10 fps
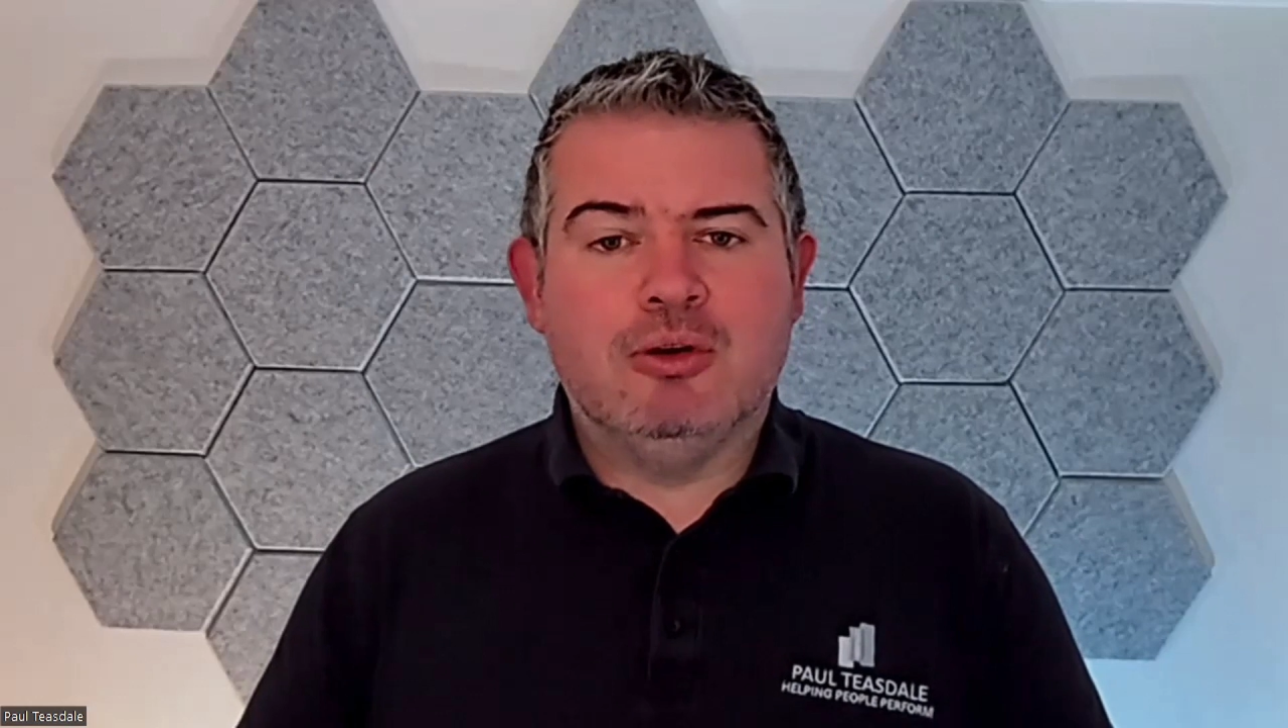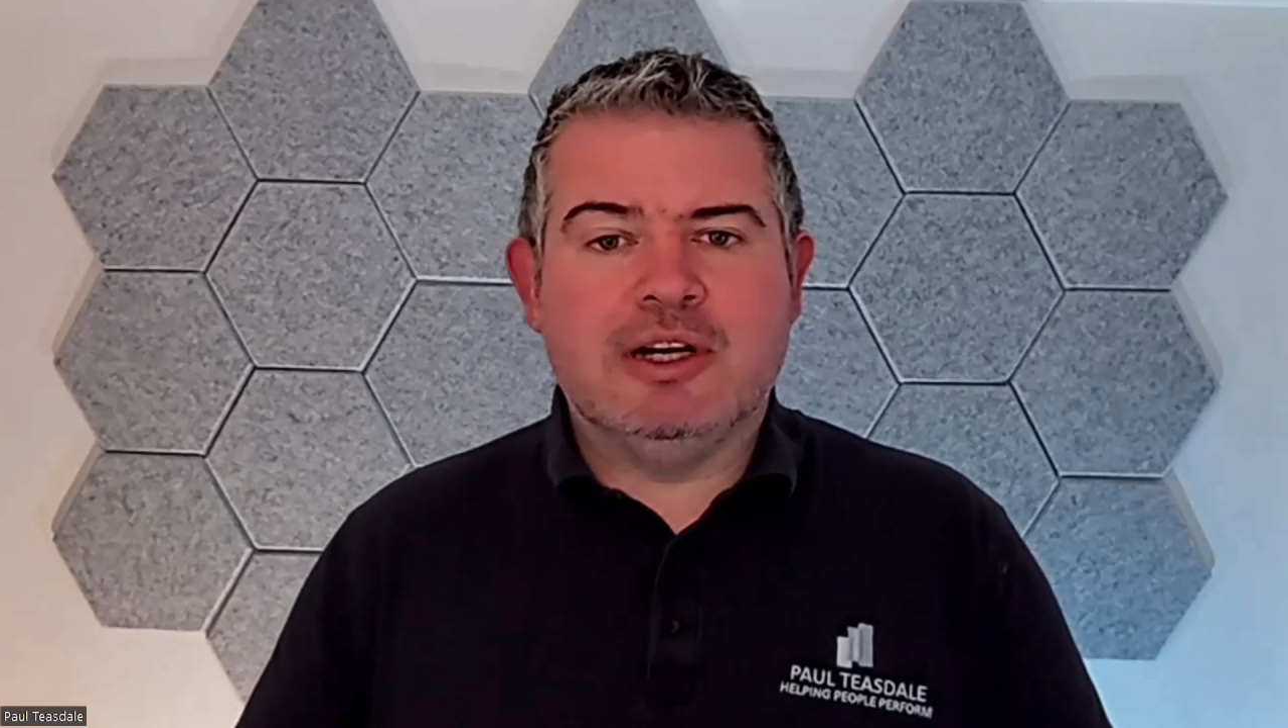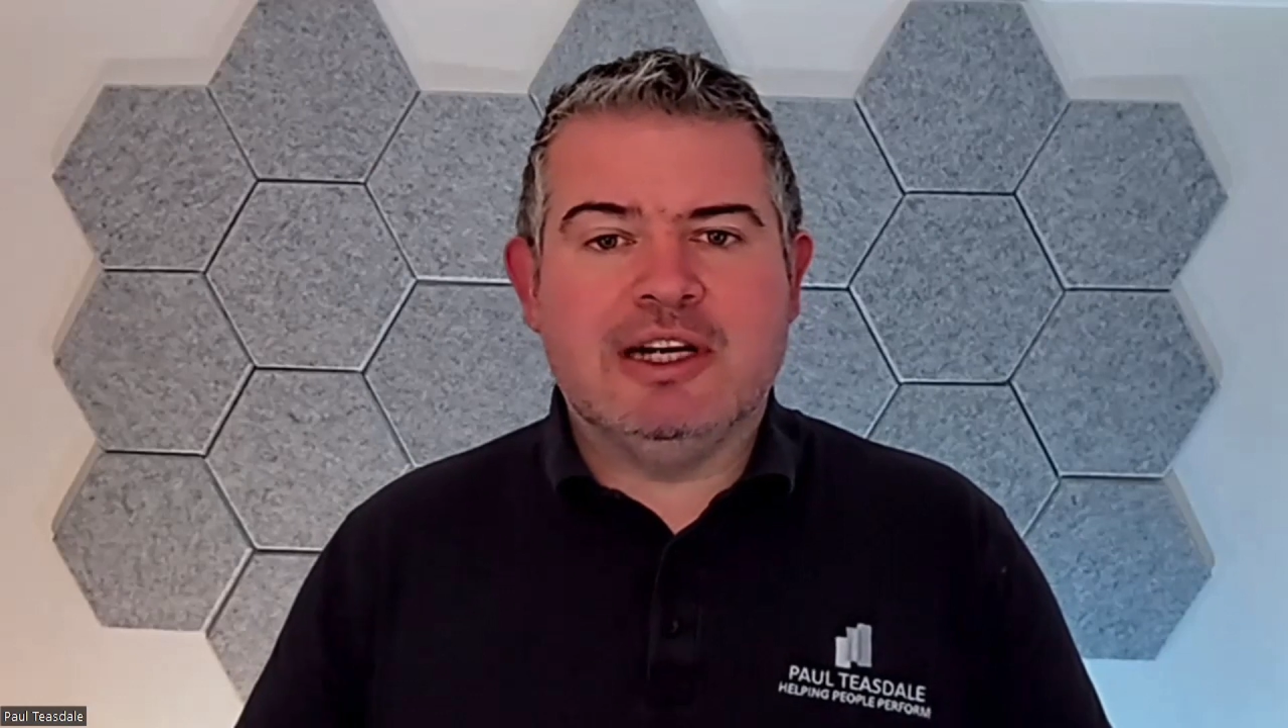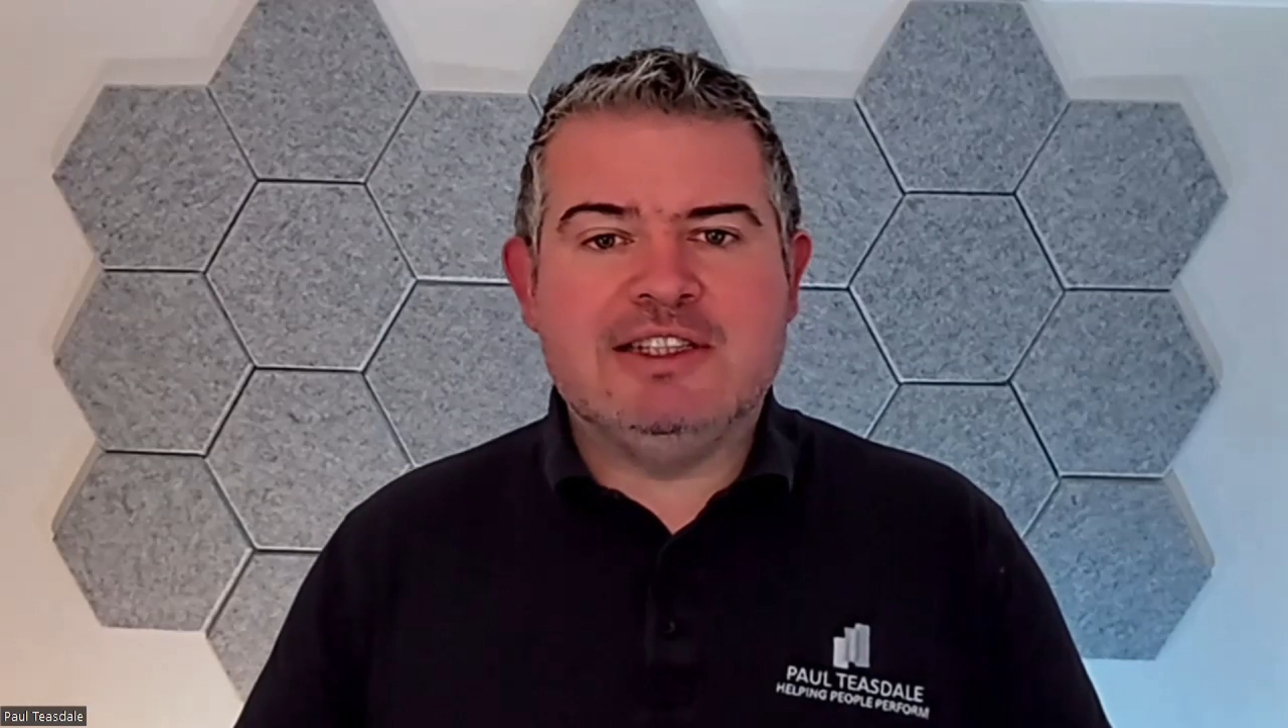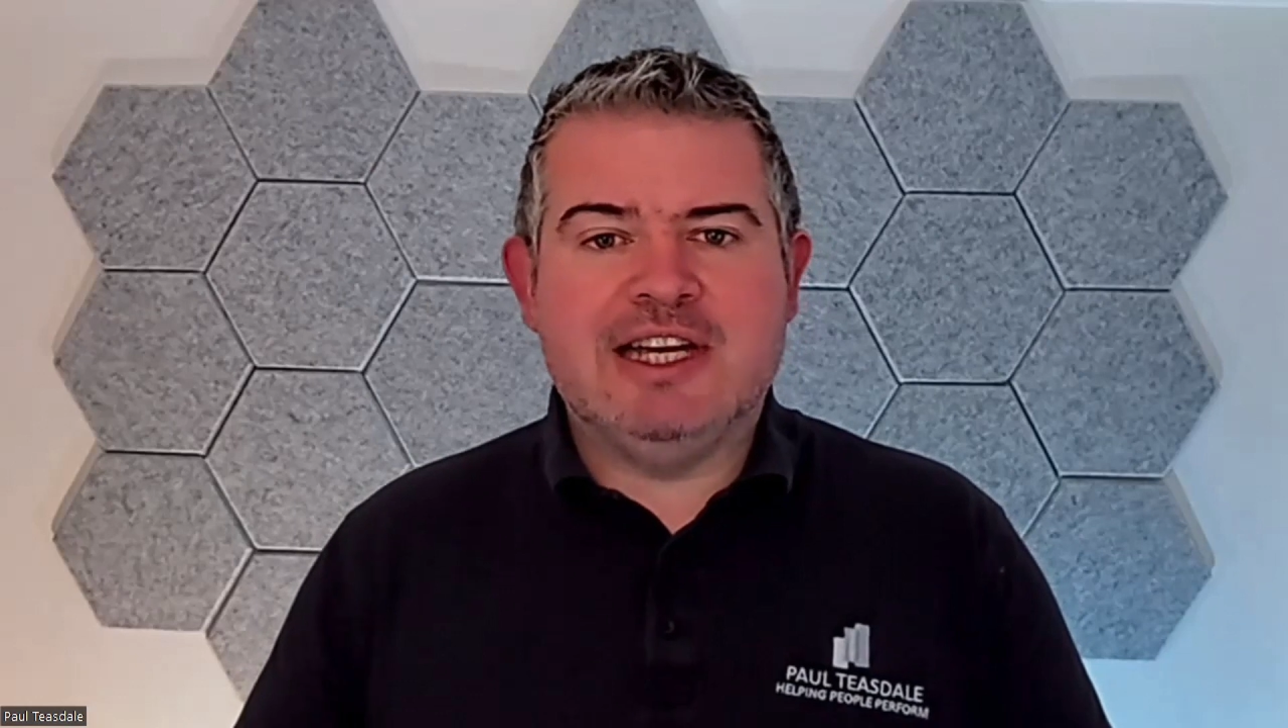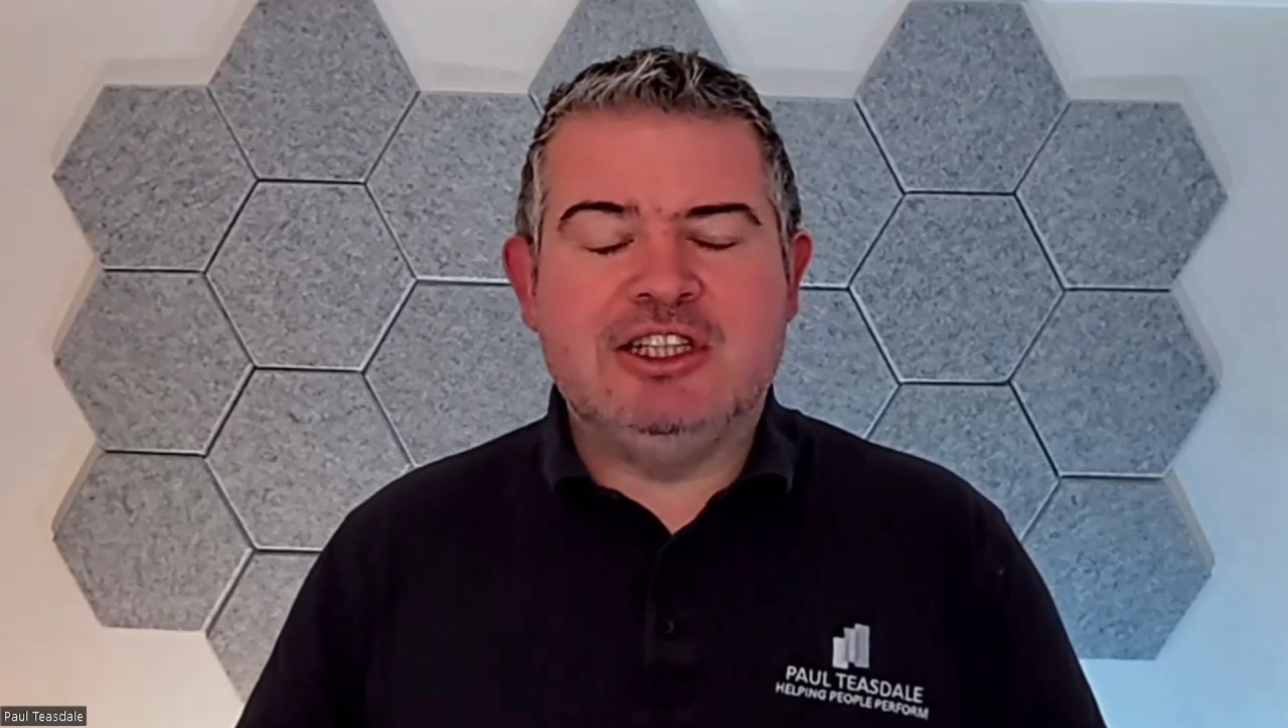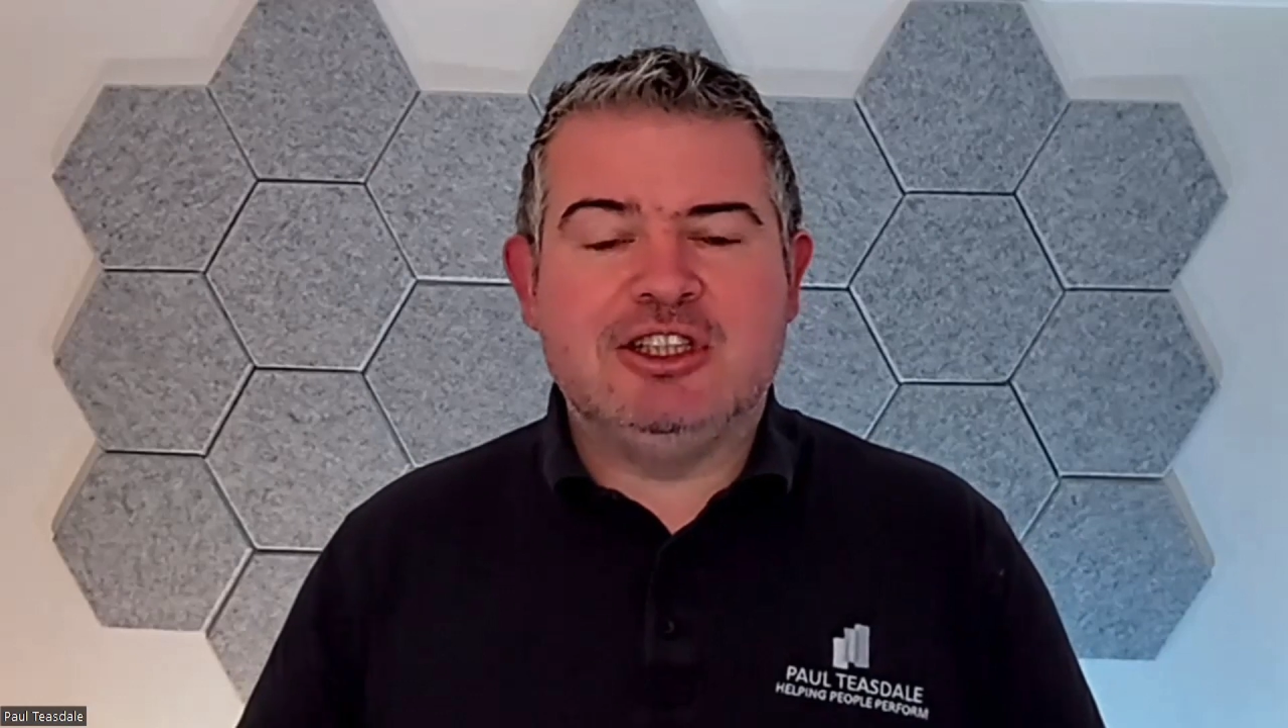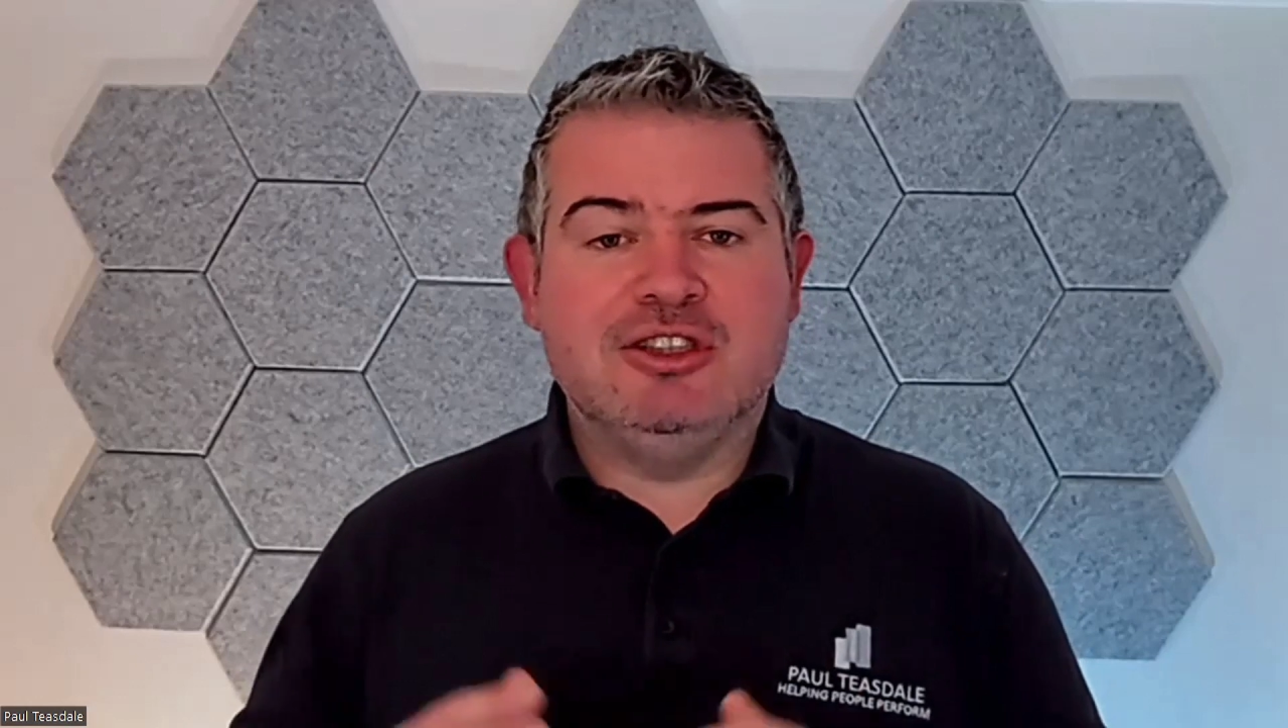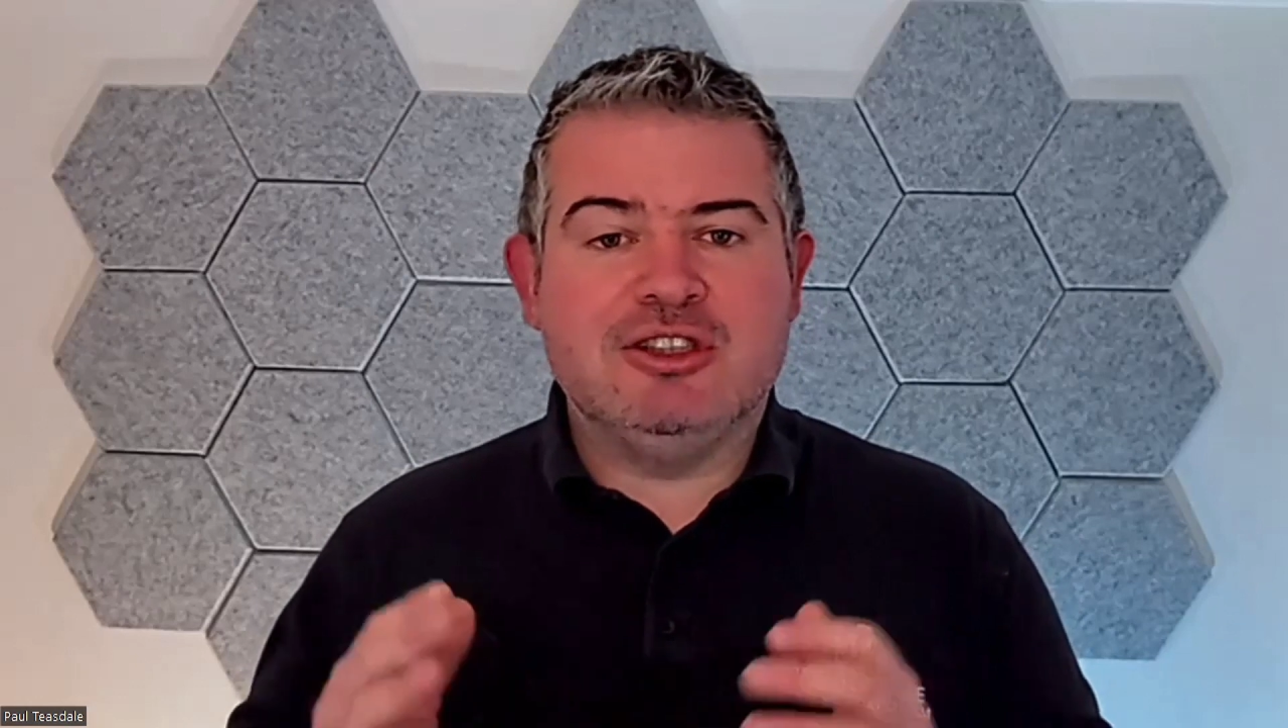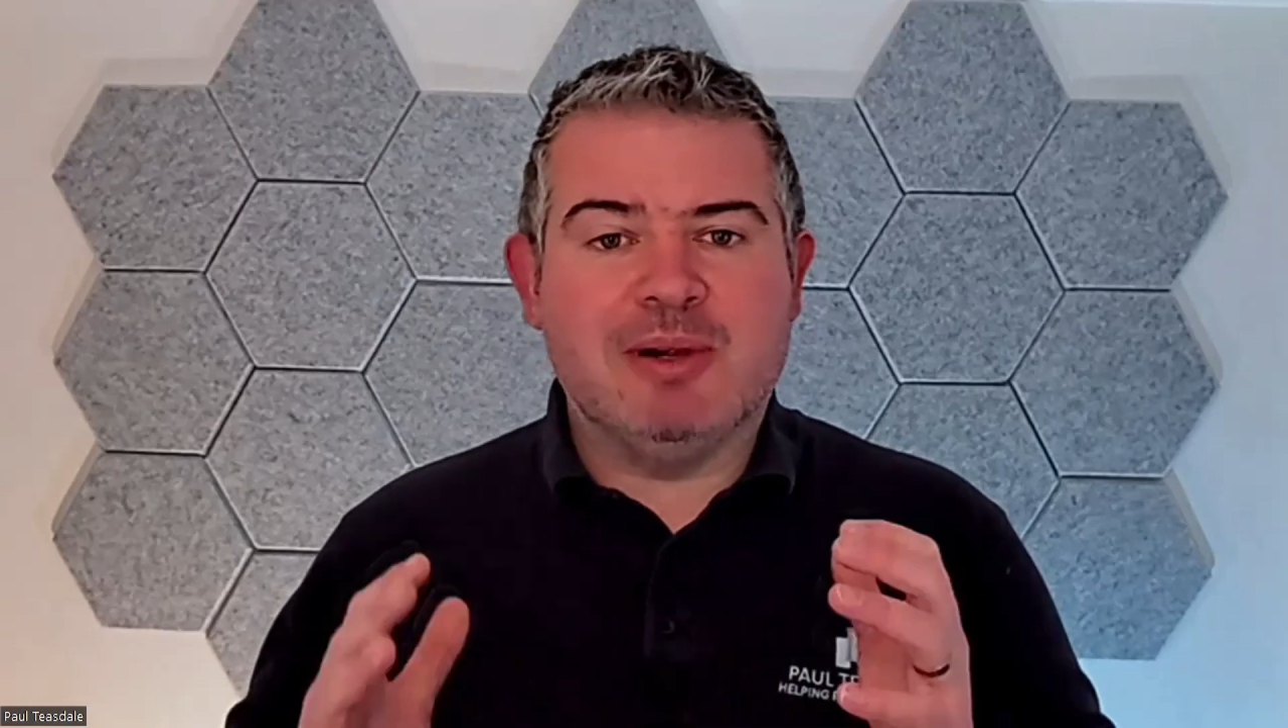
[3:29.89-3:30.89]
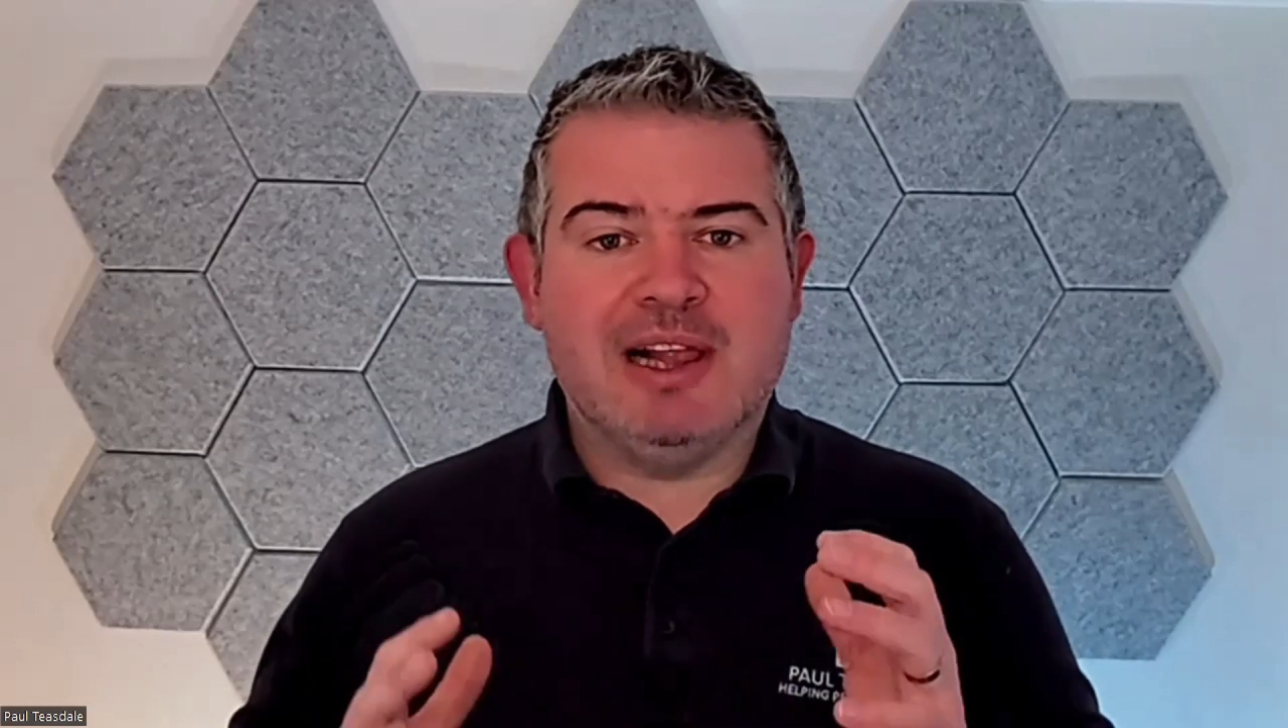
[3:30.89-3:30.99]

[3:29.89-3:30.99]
organisation some